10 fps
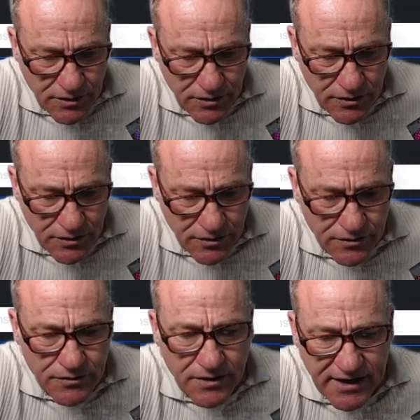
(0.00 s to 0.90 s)

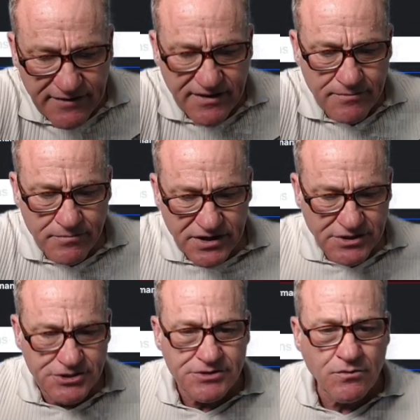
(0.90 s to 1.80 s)
You have a
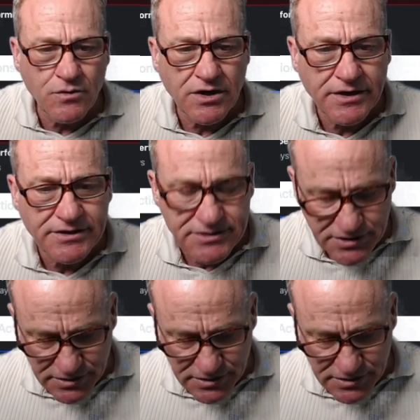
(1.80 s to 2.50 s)
BG white